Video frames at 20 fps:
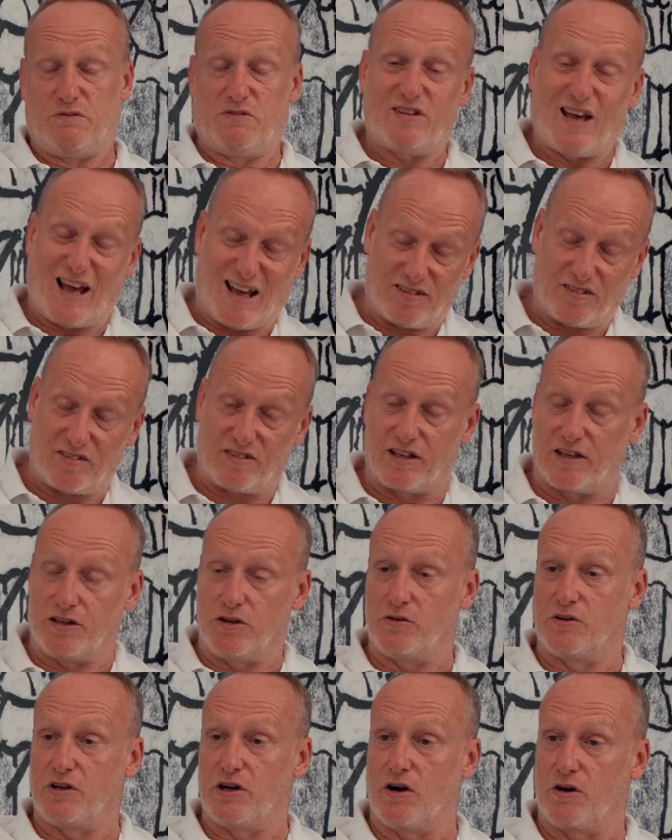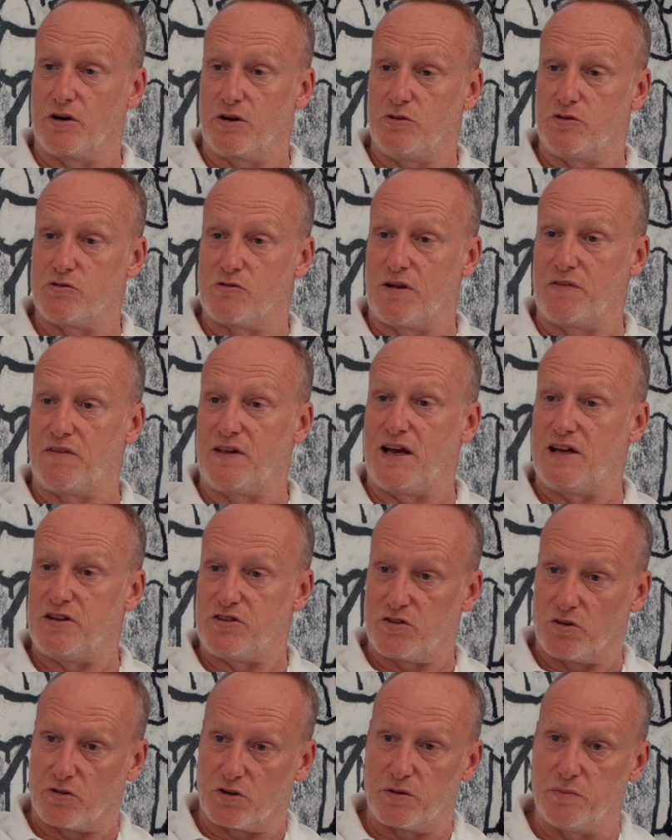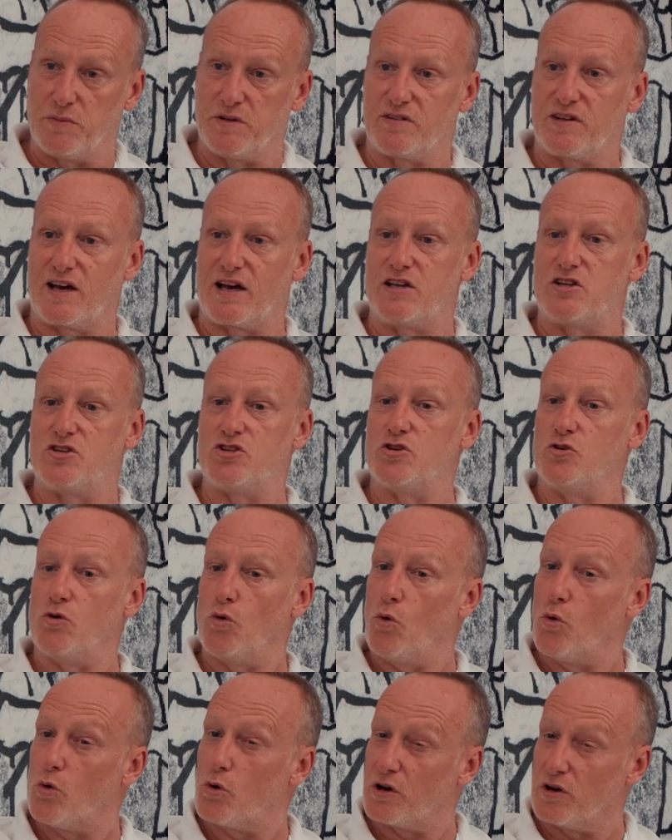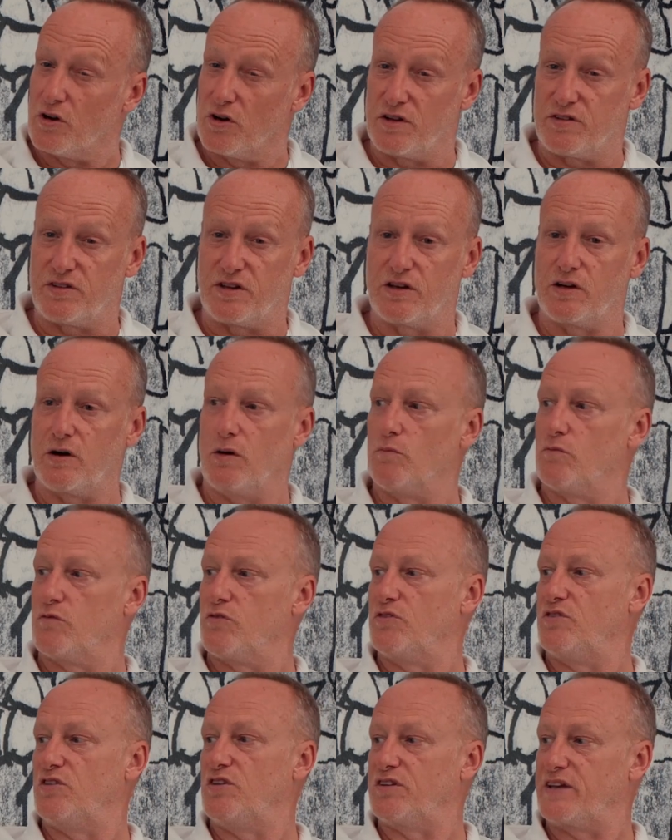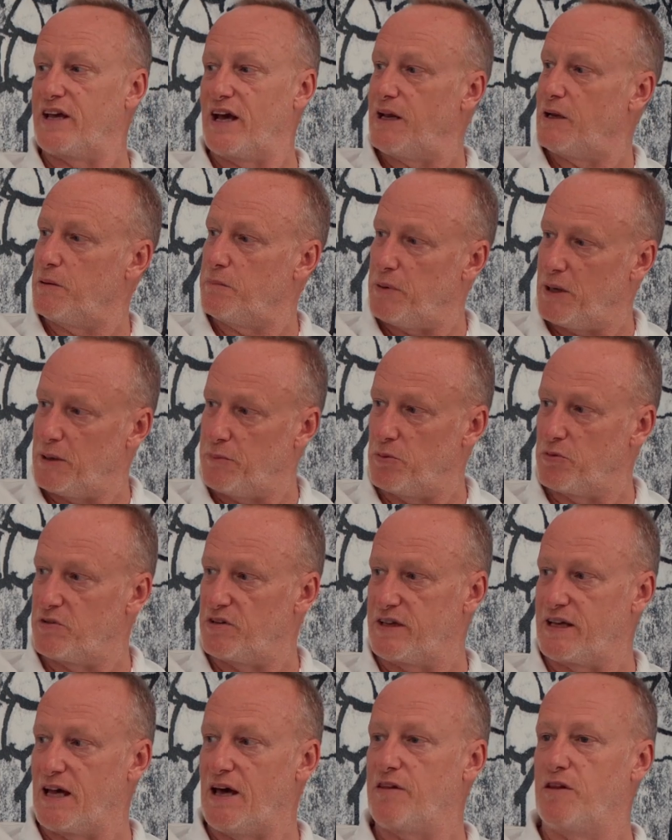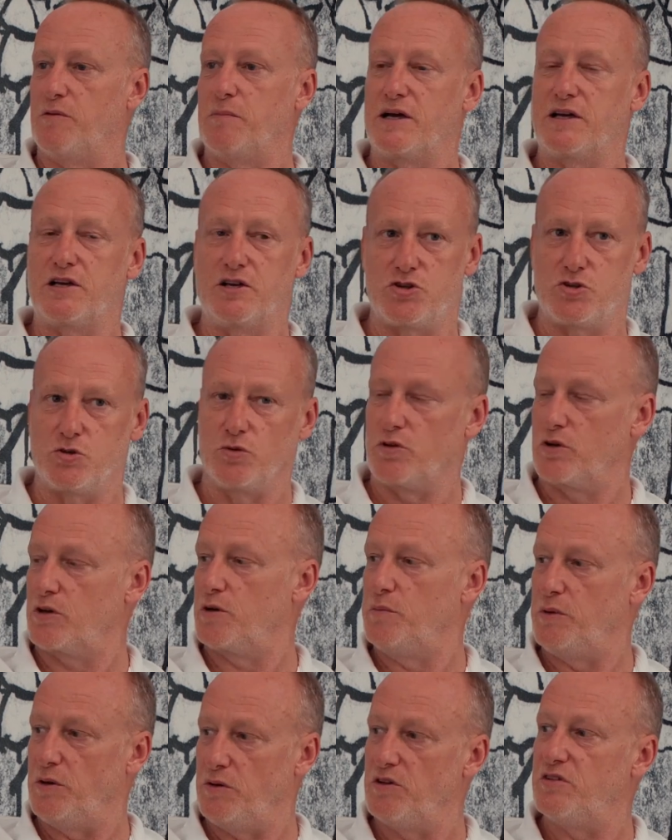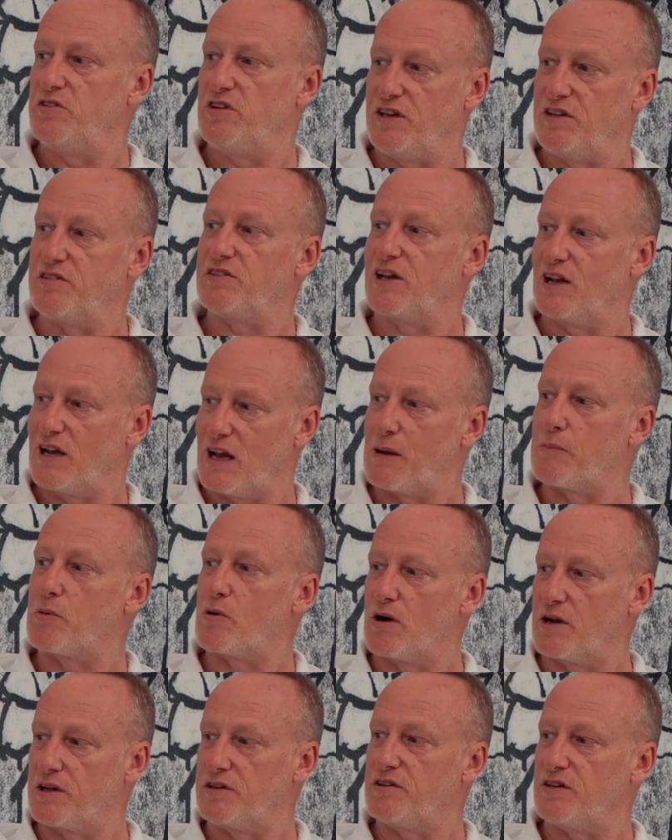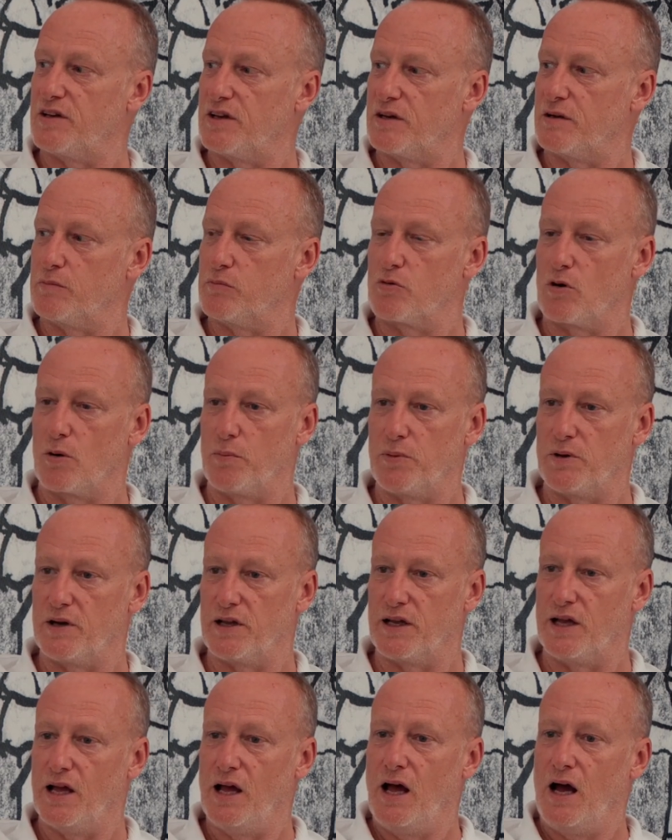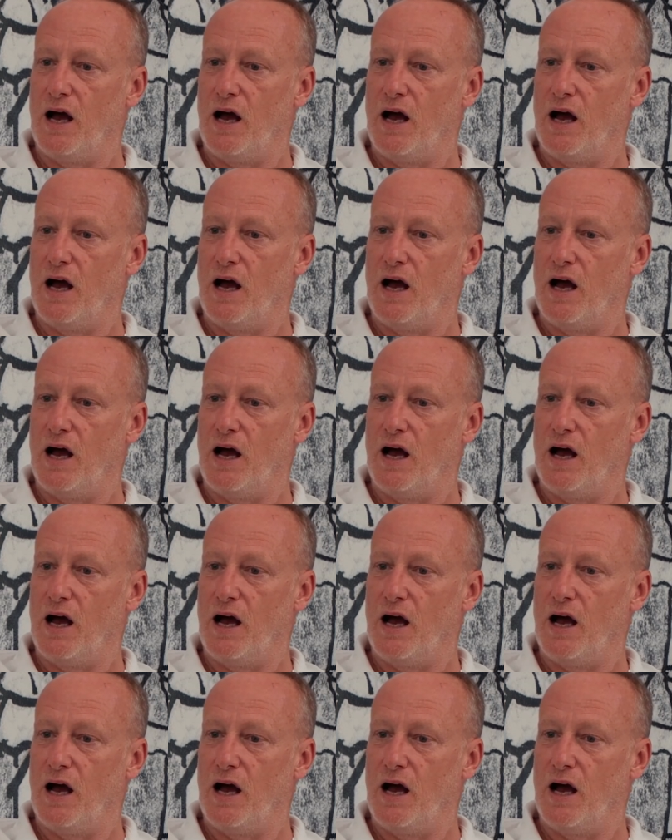testing, you could argue, is around the edge, documentation, organising conferences, getting people together, making sure the community is collaborating properly.